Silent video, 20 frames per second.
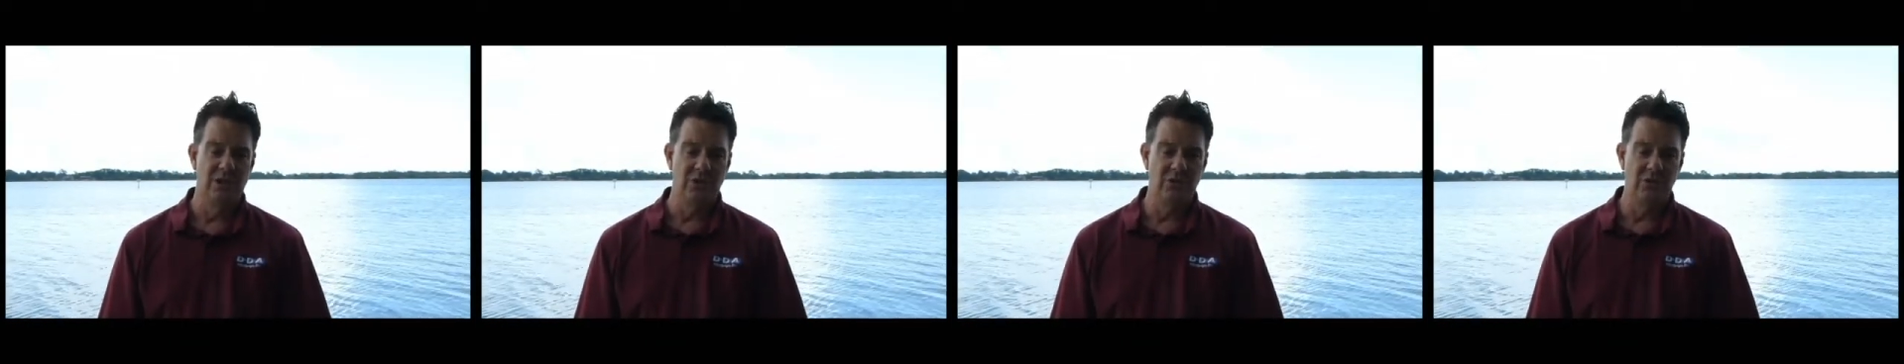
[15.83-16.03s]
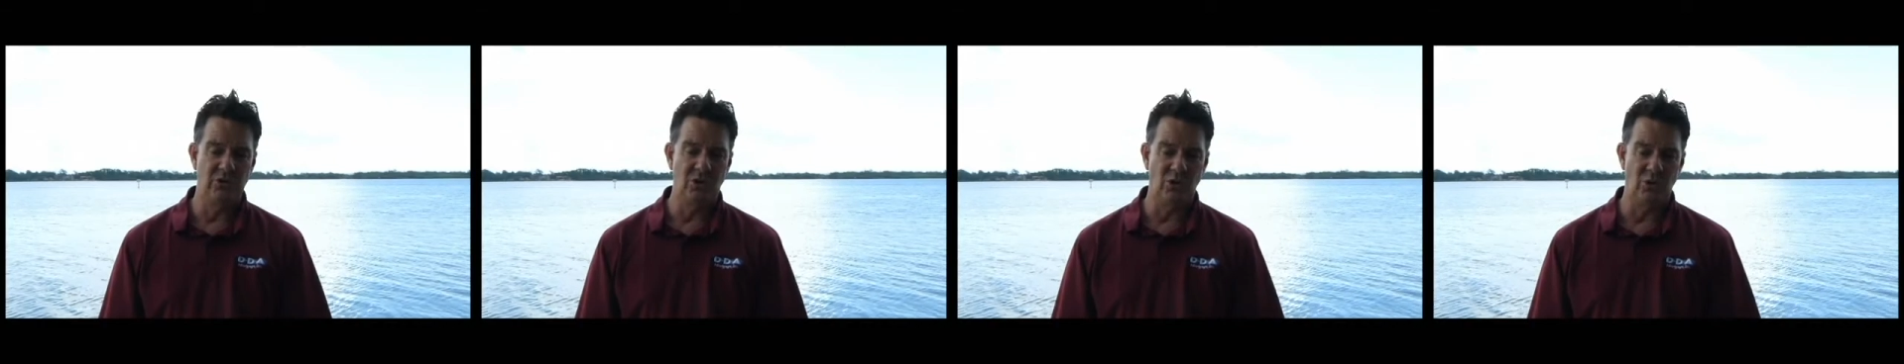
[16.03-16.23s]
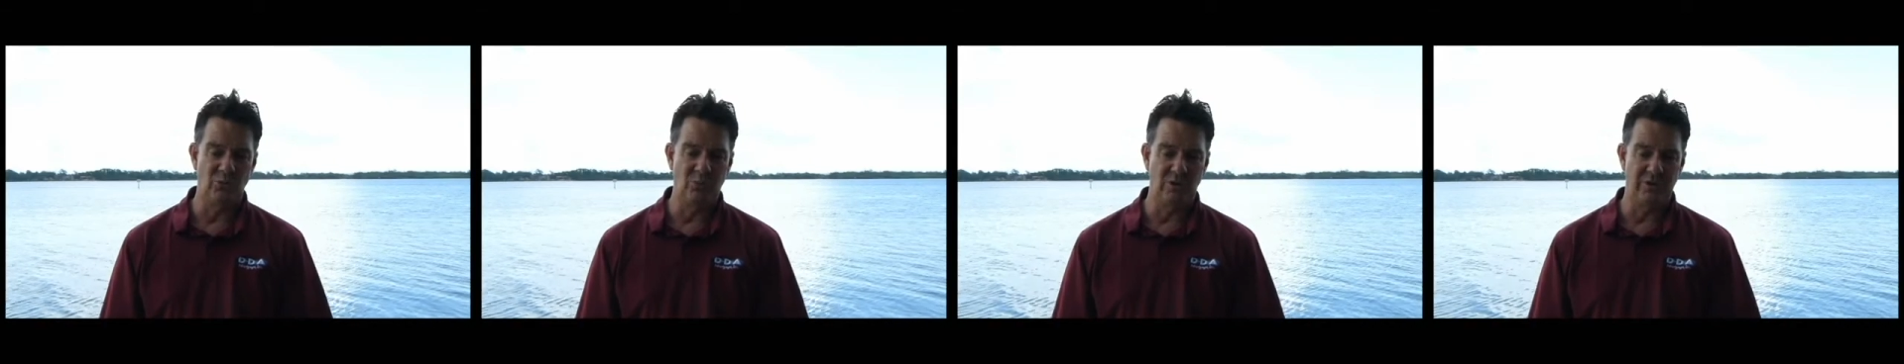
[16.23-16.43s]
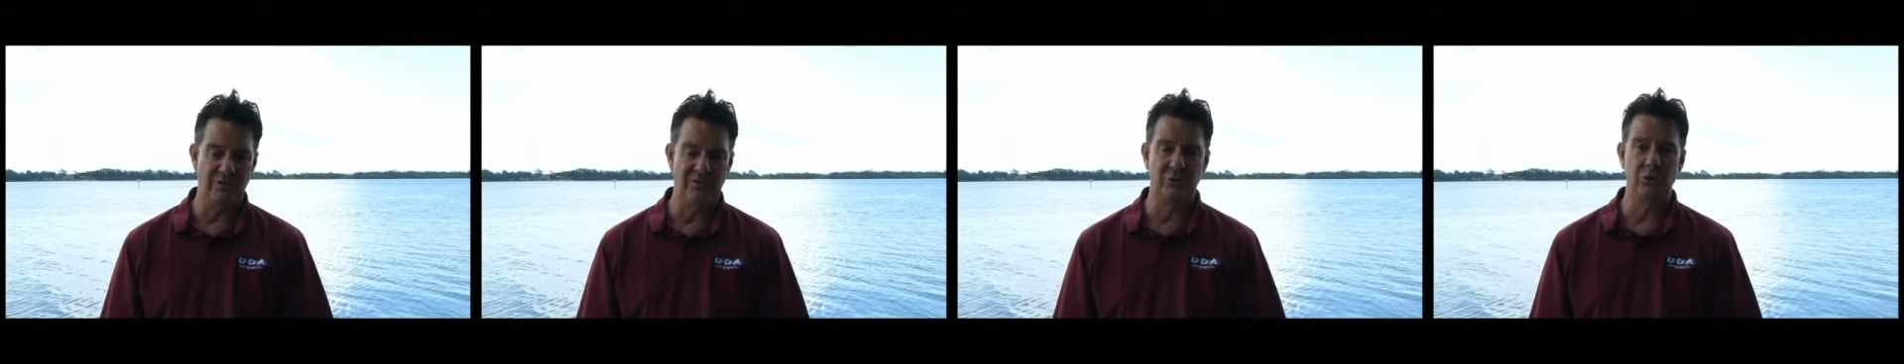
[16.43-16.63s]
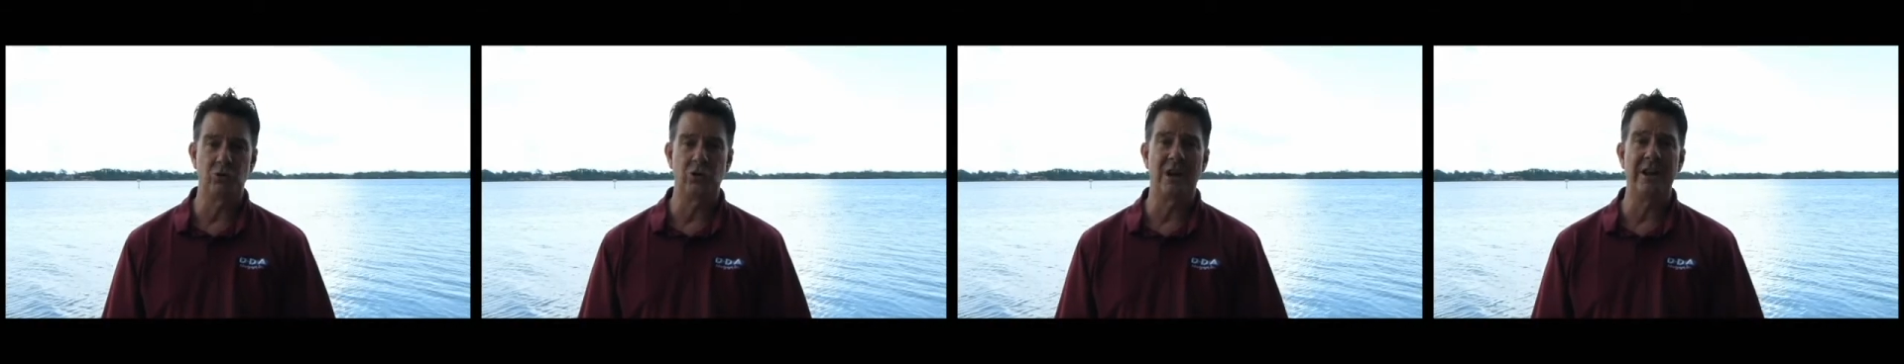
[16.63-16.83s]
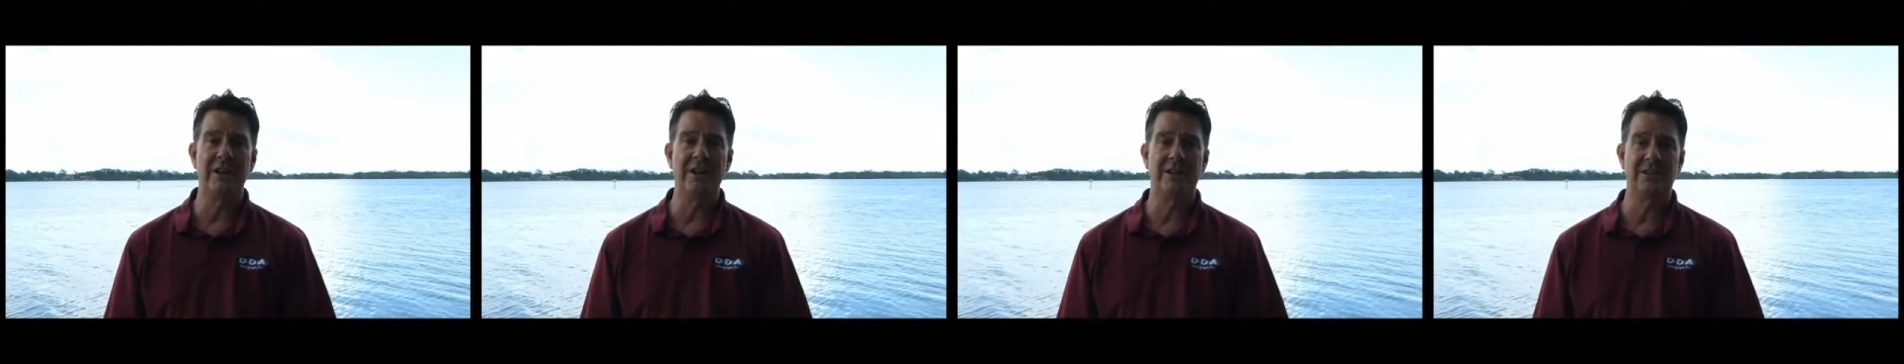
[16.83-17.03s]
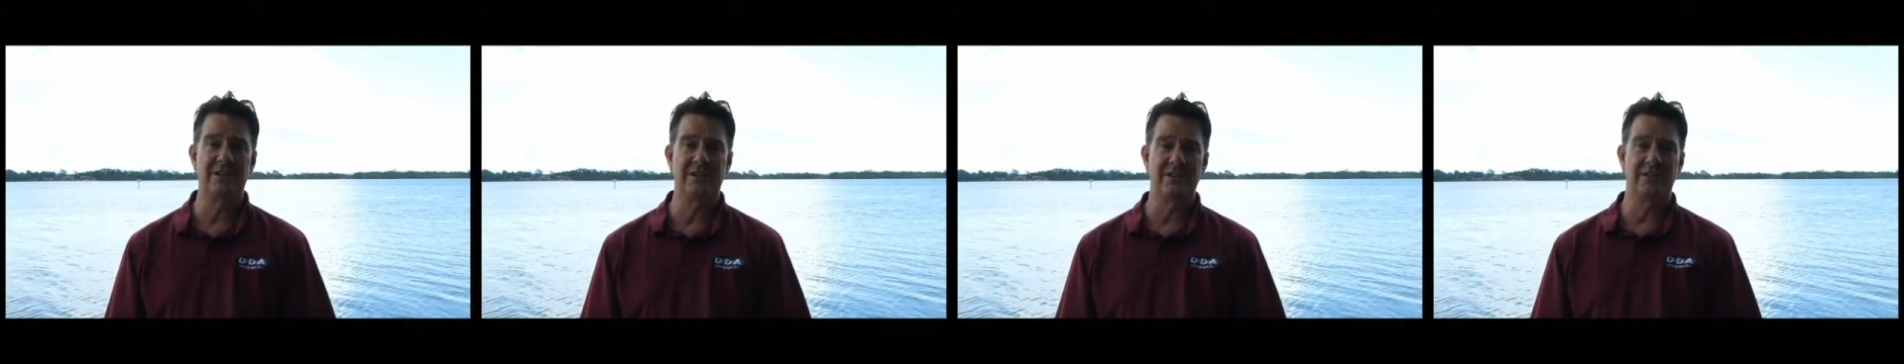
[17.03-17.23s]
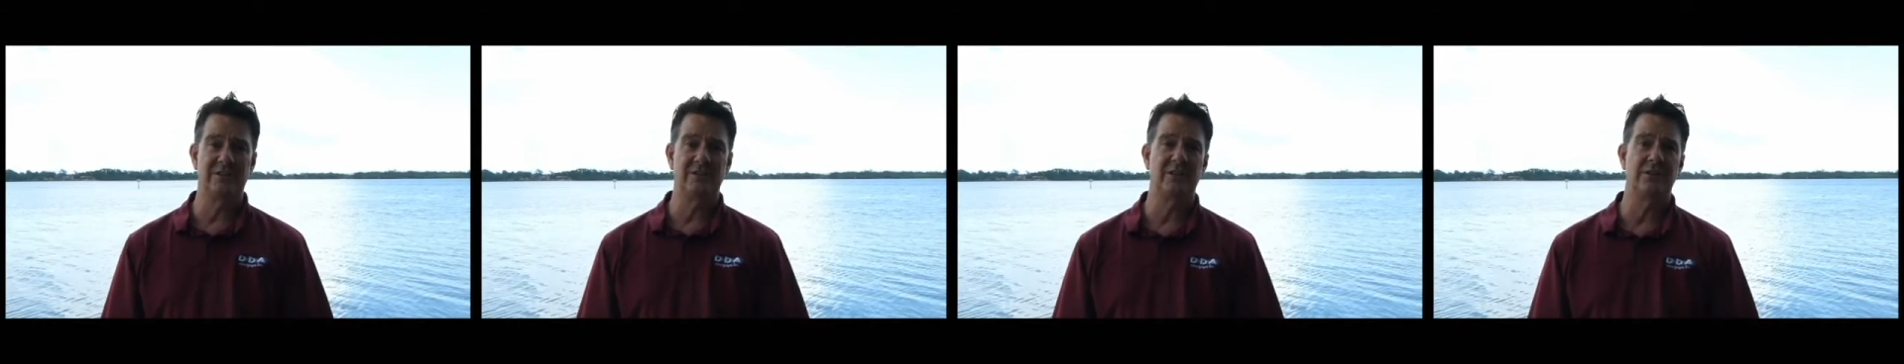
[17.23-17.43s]
You know, if you're trying to get
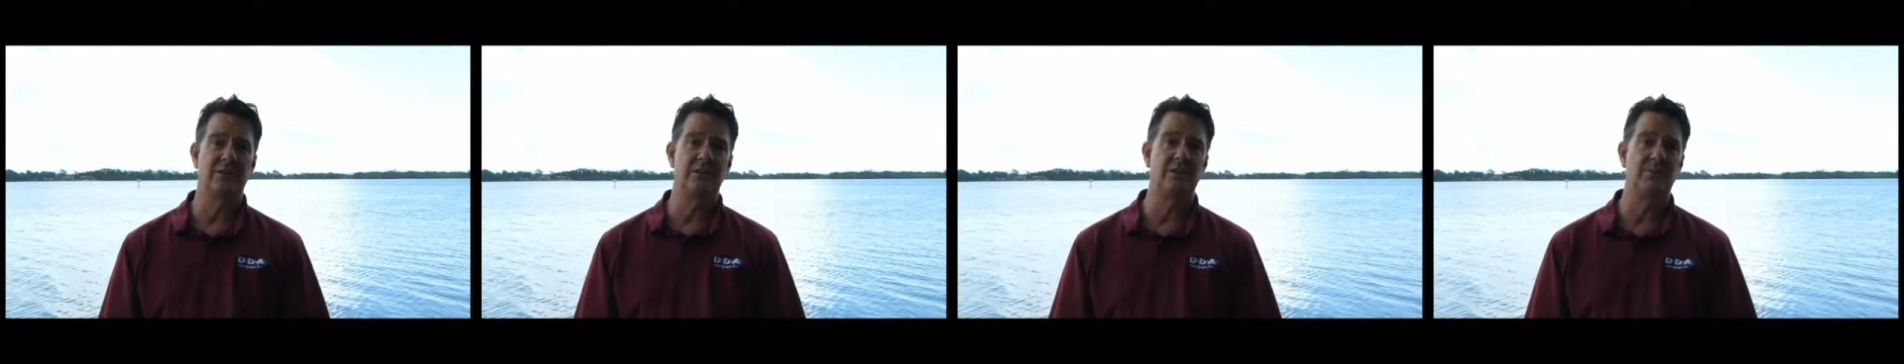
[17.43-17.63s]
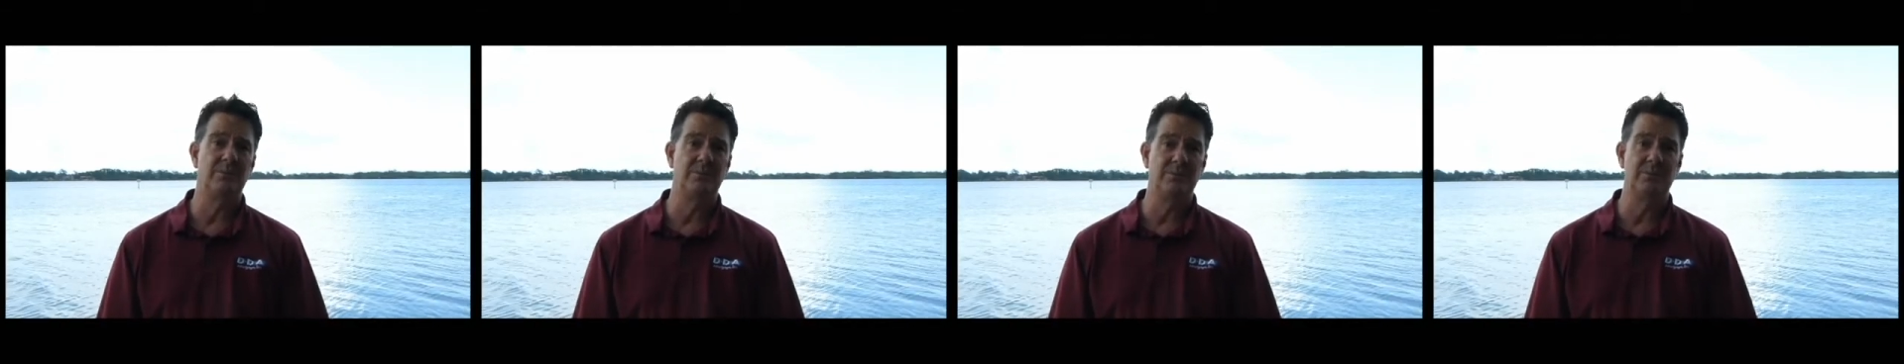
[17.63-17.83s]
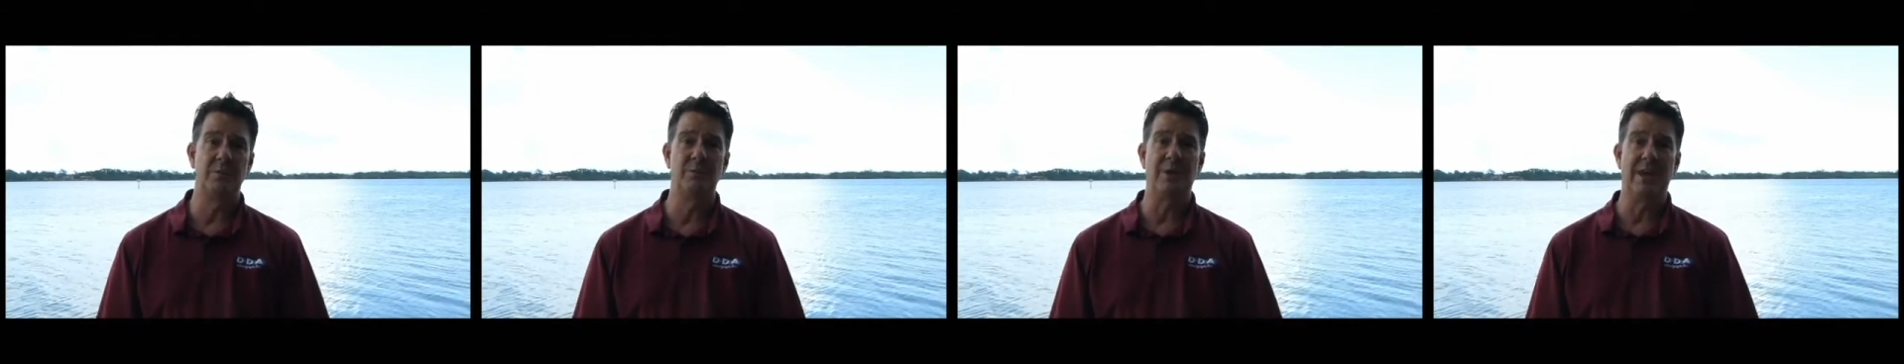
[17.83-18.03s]
the